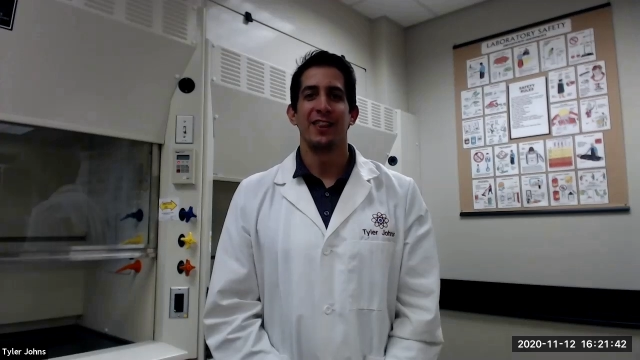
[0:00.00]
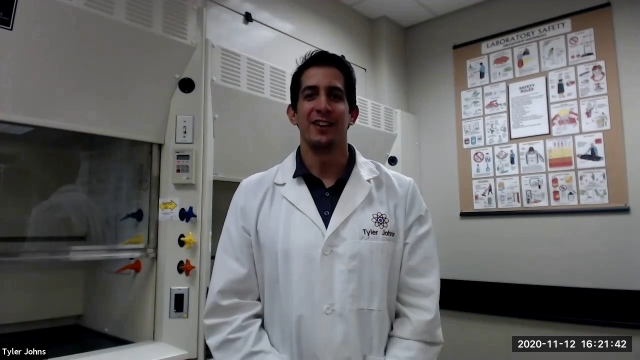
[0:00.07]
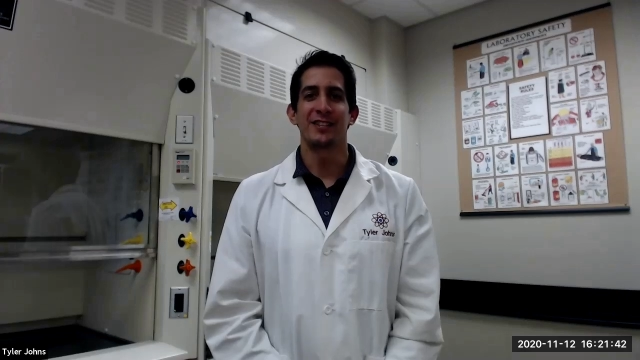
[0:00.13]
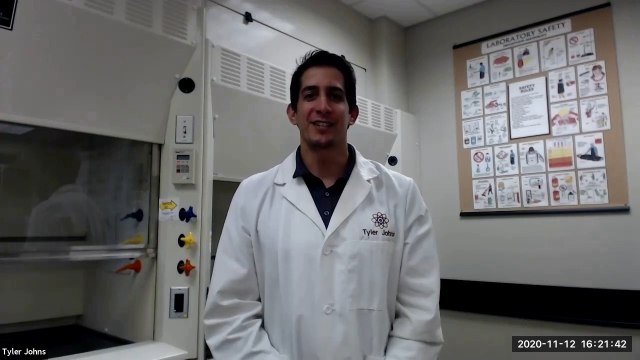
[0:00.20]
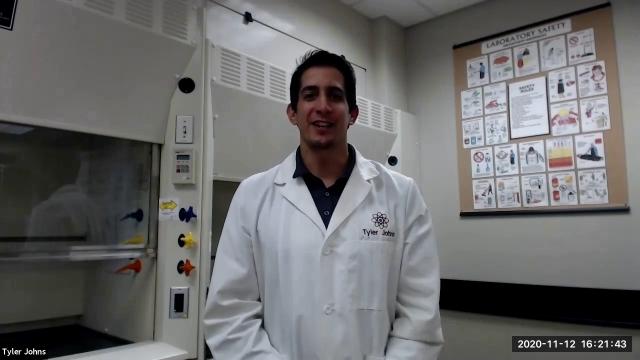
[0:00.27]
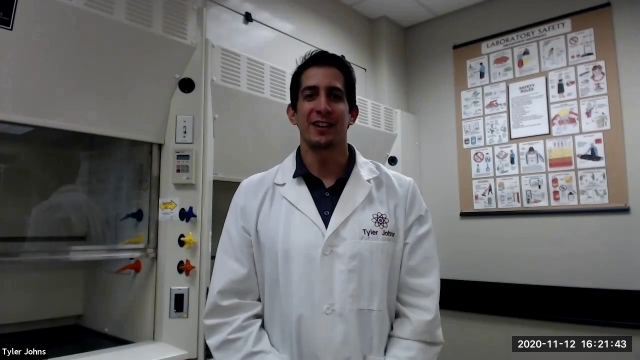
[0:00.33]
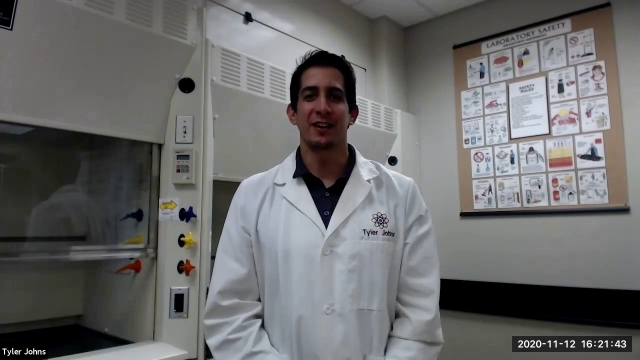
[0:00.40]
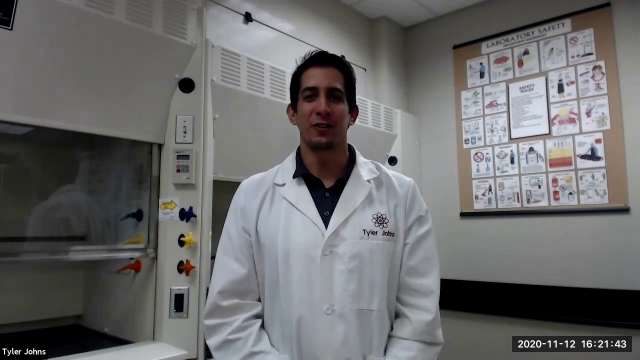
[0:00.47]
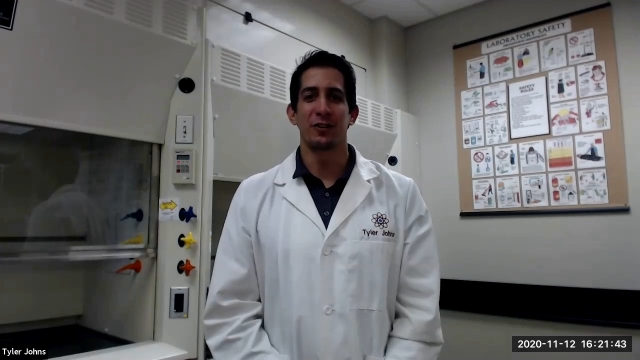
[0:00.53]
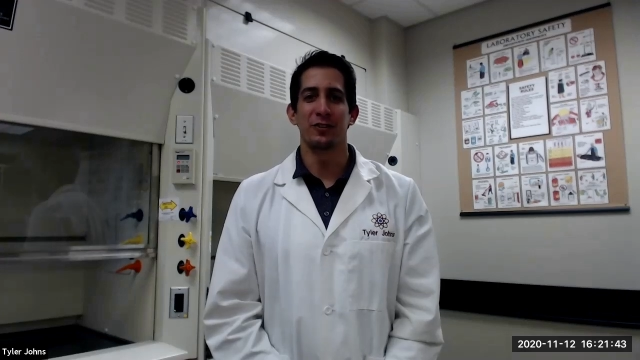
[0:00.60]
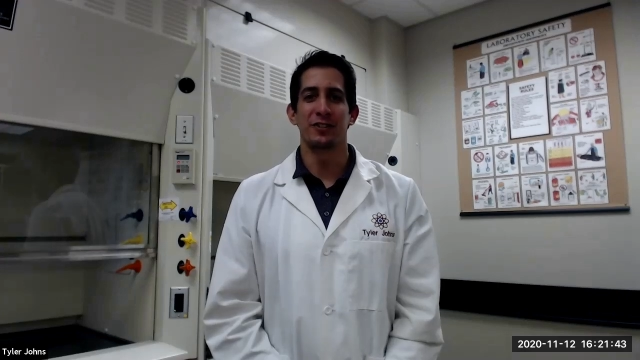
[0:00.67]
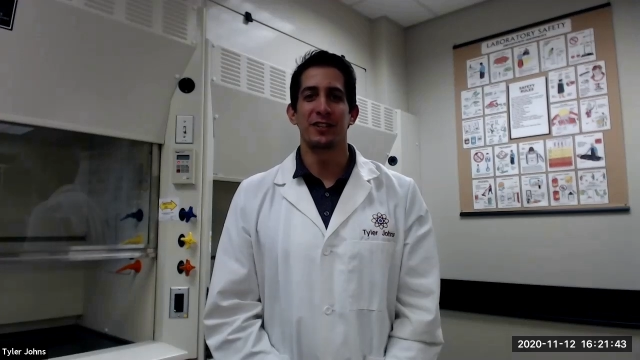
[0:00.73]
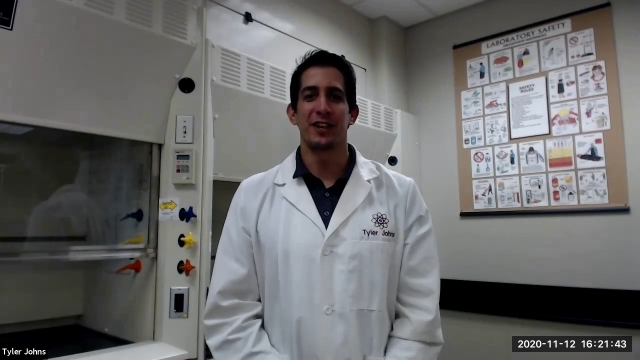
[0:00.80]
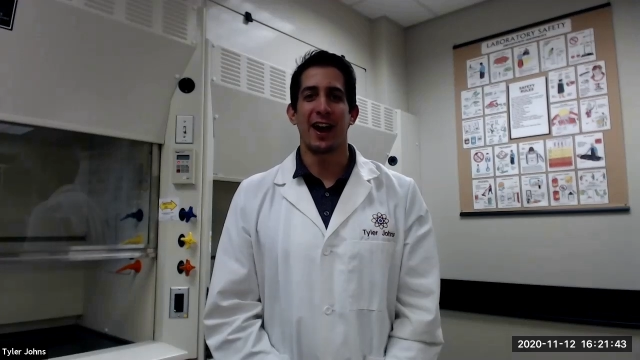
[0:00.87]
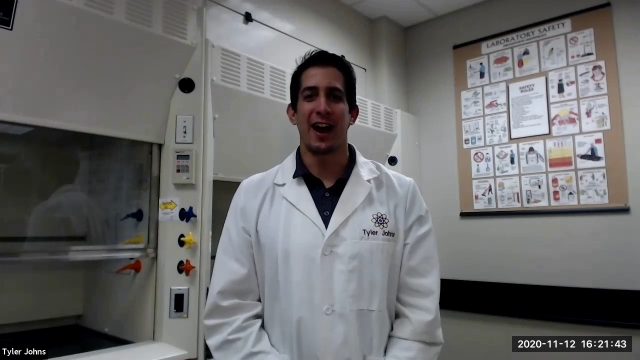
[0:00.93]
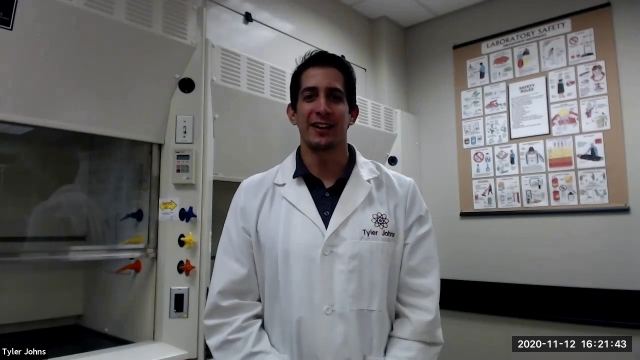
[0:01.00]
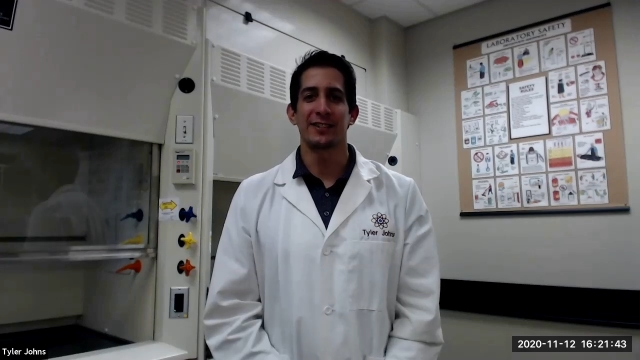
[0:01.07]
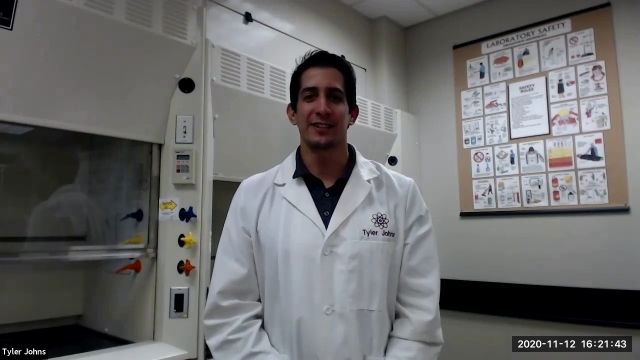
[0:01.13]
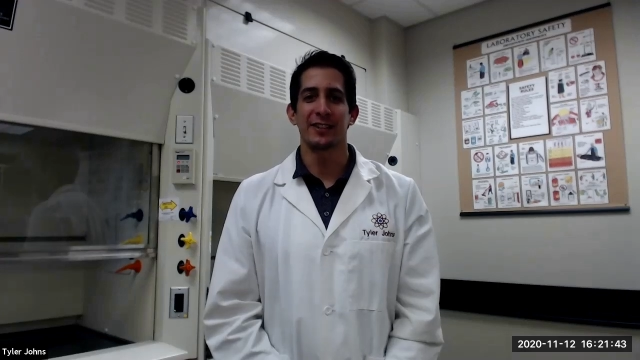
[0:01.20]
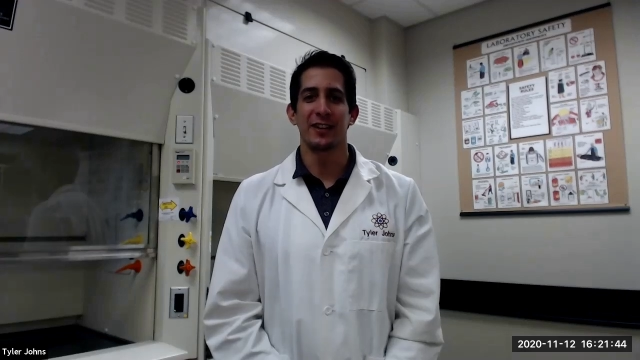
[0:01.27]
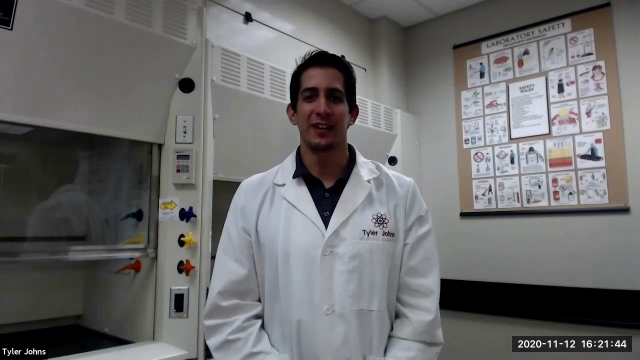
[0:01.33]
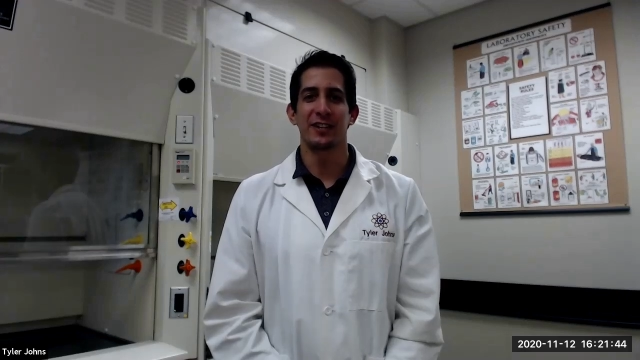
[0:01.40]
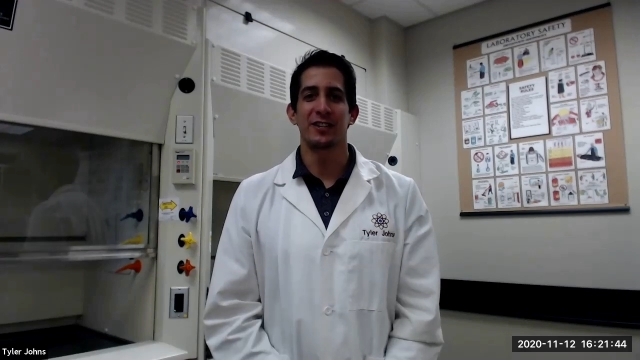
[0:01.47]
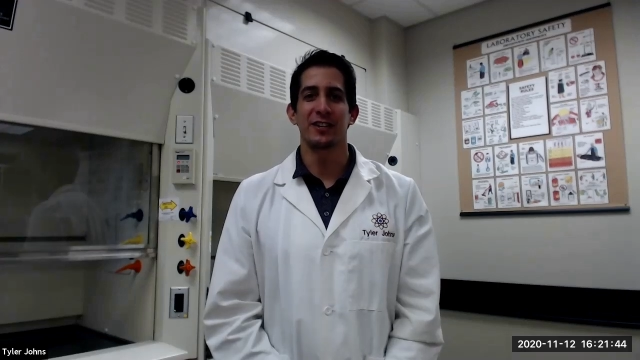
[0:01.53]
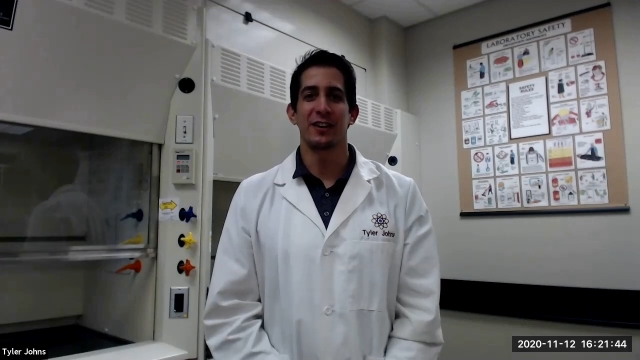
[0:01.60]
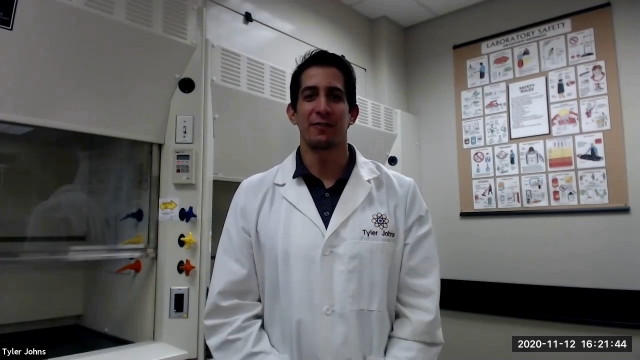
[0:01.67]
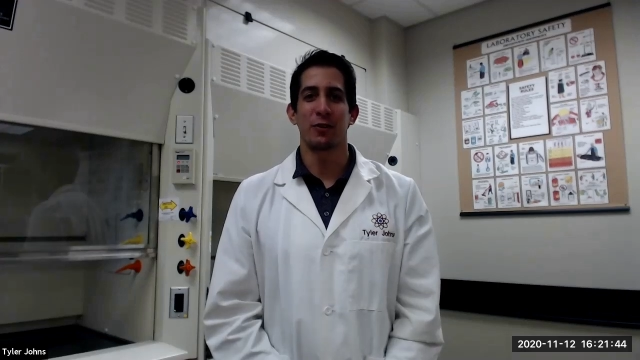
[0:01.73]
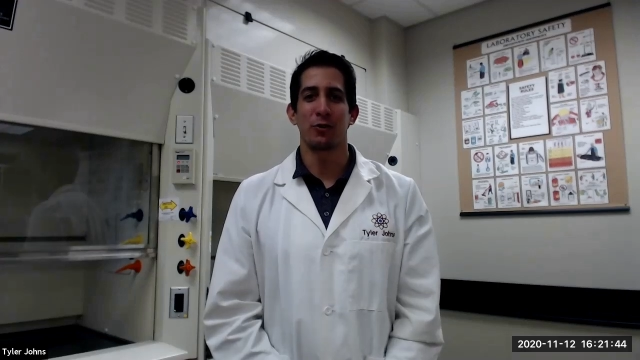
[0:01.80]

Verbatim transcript: This concludes the isolation